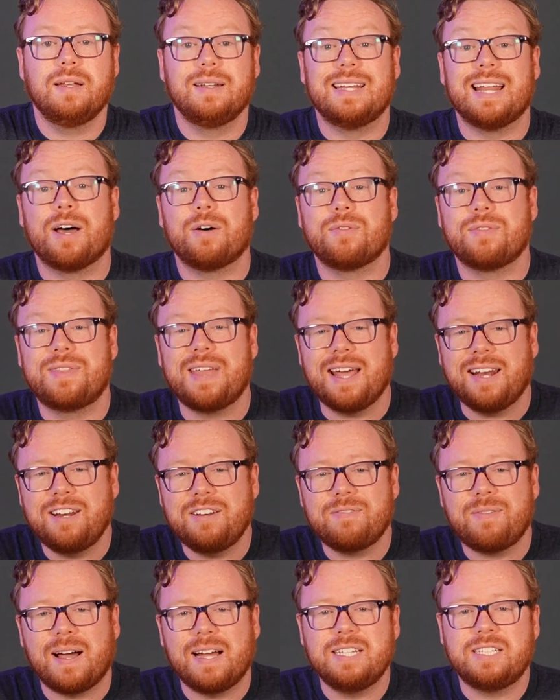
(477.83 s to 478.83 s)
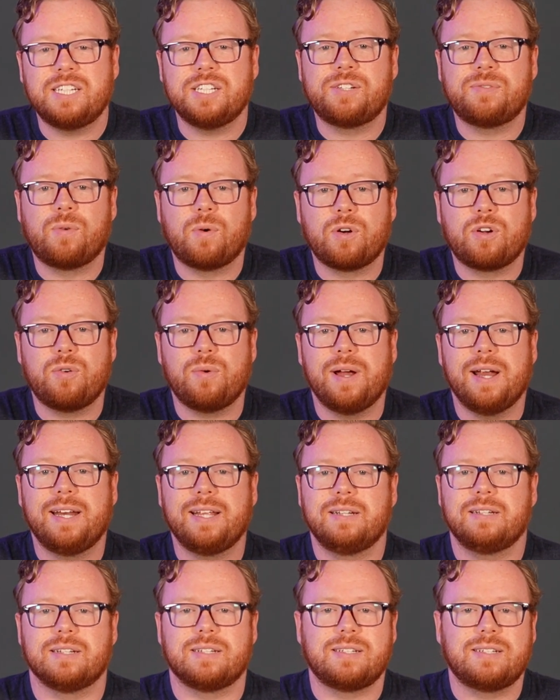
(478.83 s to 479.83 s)
Now, that advice is for
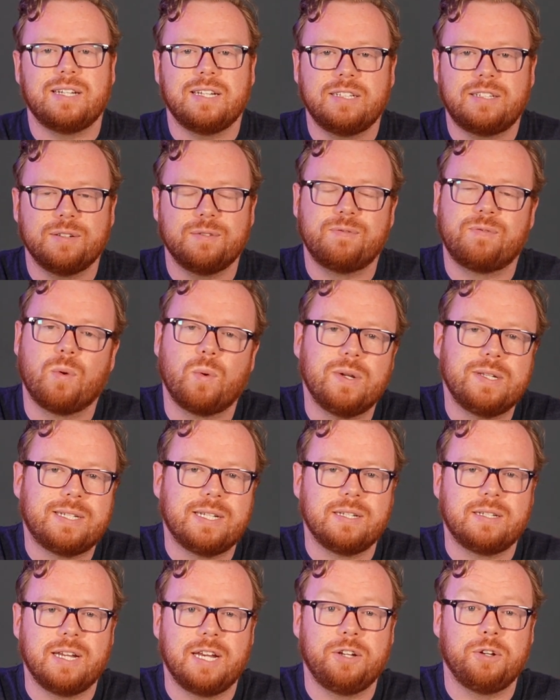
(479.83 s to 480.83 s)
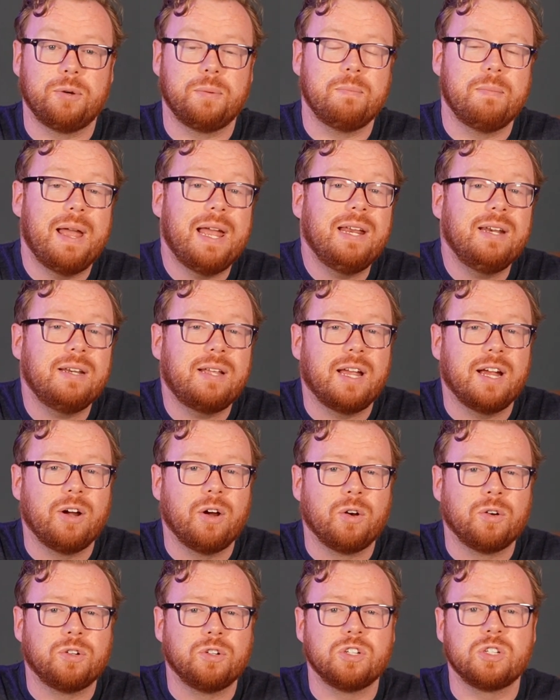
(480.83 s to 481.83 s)
creating distinctive voices in your main
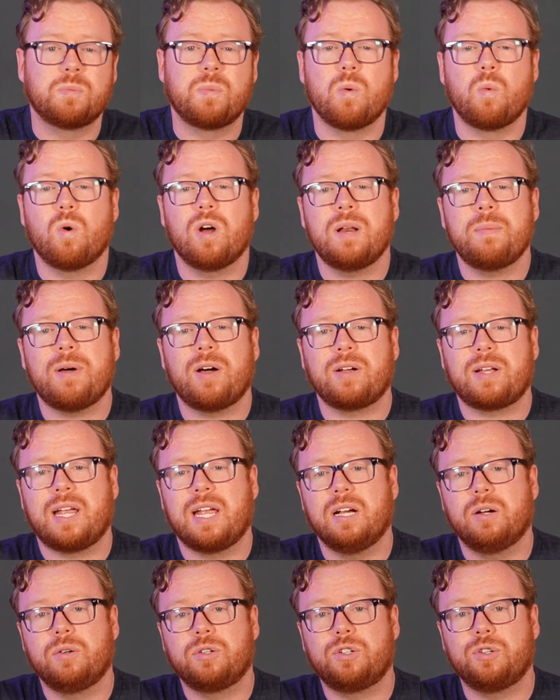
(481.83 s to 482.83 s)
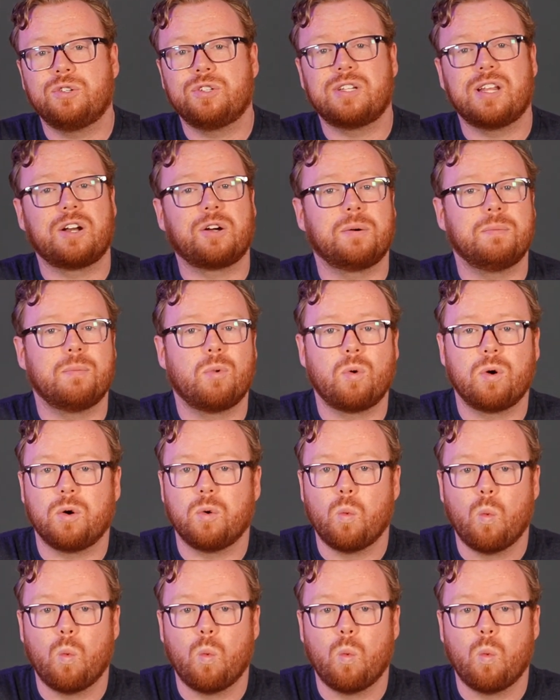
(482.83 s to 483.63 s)
characters, but what about characters that are more